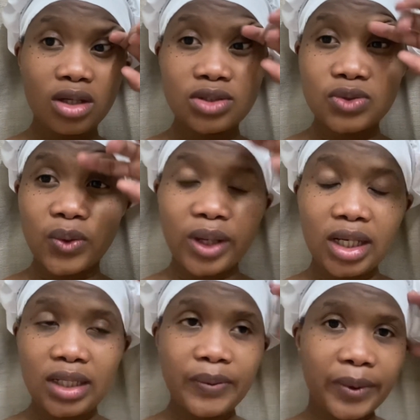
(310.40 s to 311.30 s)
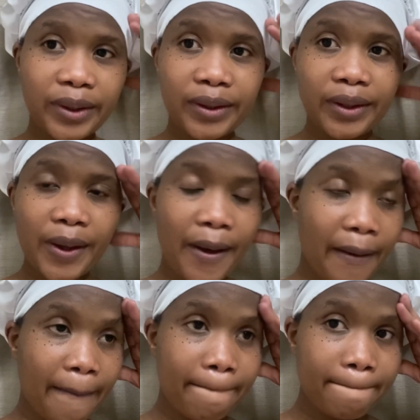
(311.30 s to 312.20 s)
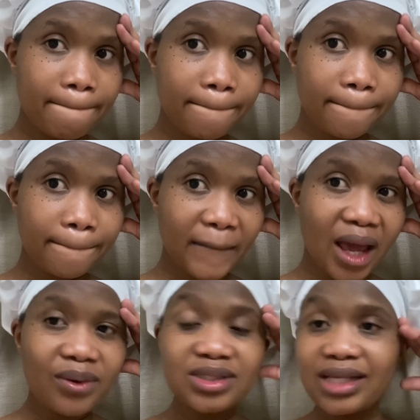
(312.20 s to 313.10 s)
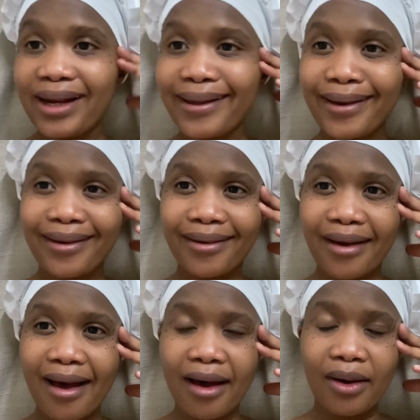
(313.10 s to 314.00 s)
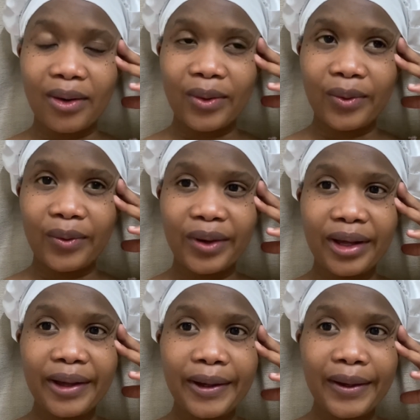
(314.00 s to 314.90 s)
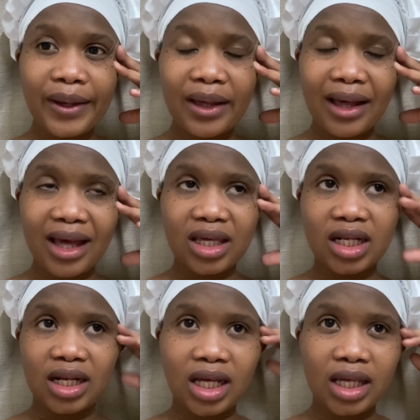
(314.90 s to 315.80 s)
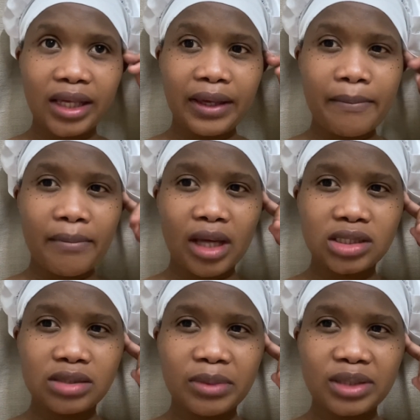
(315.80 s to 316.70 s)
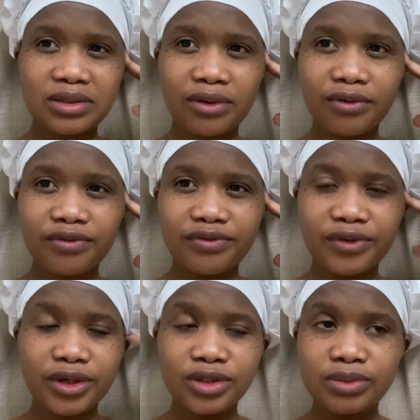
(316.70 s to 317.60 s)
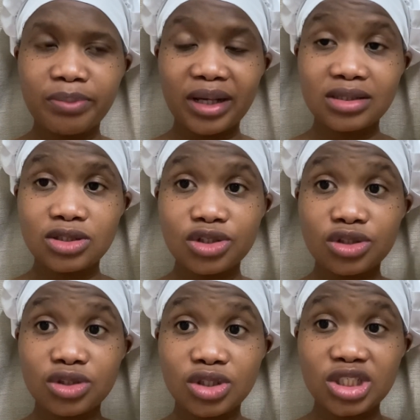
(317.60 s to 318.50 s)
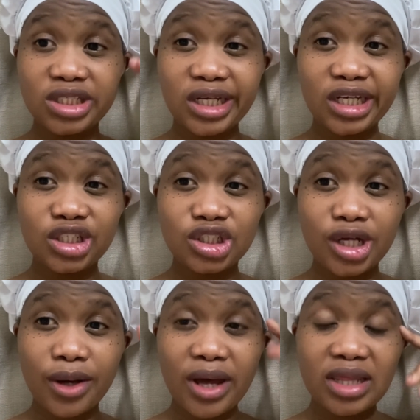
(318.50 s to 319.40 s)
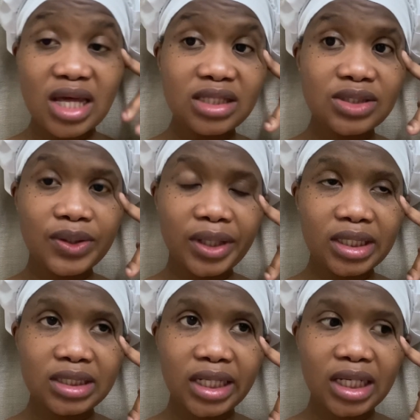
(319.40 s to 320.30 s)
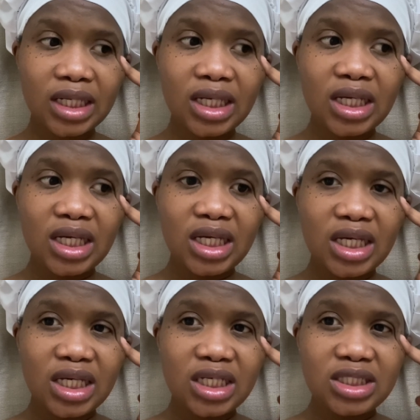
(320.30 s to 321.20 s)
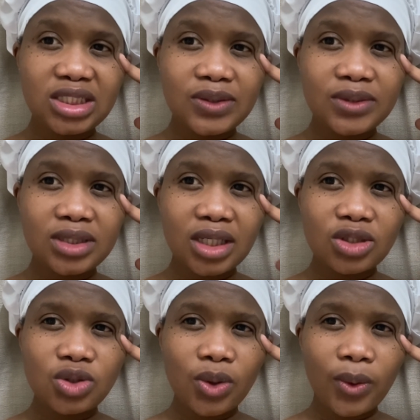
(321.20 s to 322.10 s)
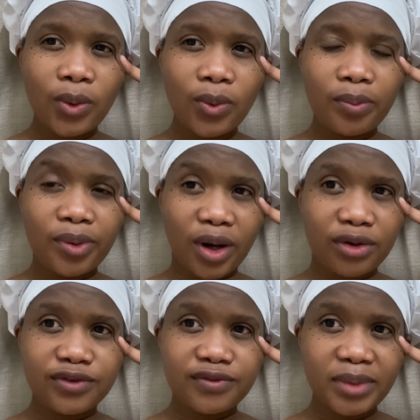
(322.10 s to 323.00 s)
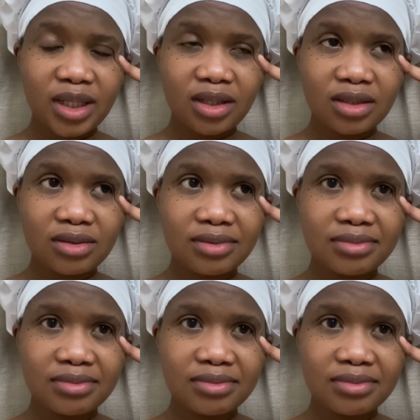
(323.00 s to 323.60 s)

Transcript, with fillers: So anyway, um, I was telling her how I can like imagine myself past a certain age now. And that's great. Like, she was like so proud of me